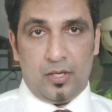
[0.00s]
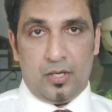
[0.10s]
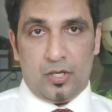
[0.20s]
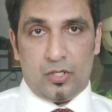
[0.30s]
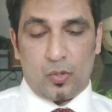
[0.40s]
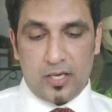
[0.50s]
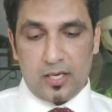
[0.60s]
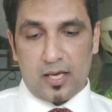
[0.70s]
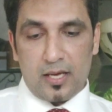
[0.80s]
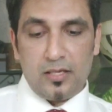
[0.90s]
So
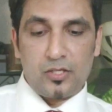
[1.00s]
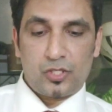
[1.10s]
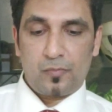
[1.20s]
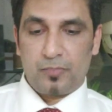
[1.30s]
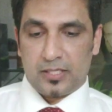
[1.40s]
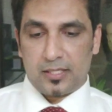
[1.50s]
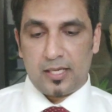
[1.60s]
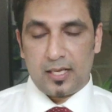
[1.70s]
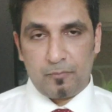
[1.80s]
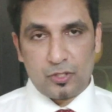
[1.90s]
here in this particular
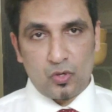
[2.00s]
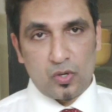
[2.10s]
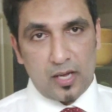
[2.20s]
episode,